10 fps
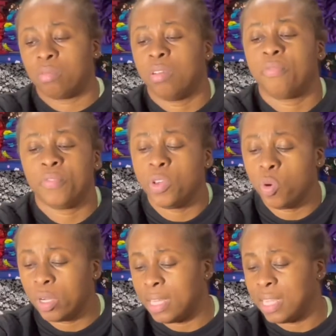a
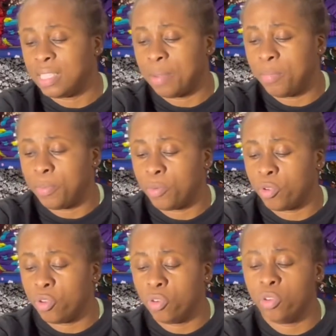few others that people
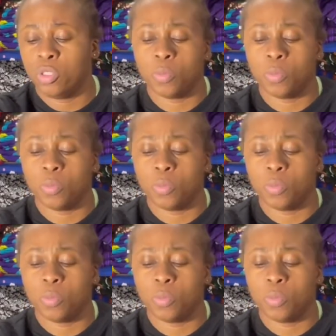use,